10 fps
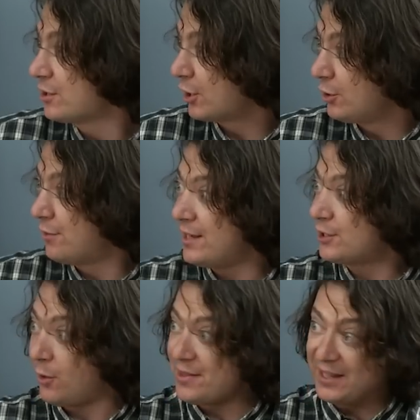was a good thing.
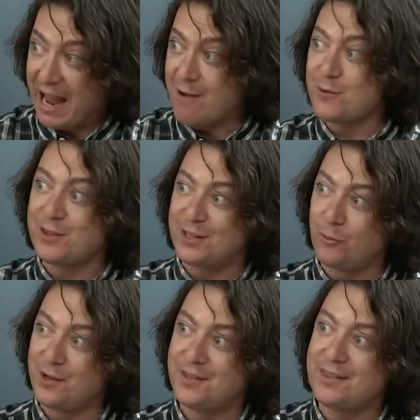So I think
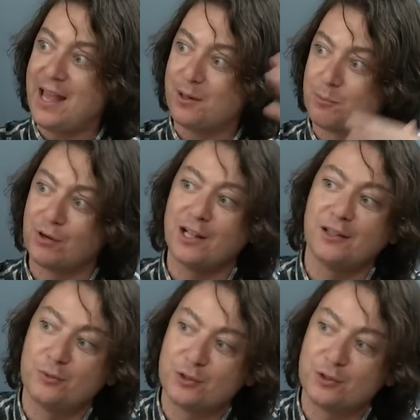everything within that umbrella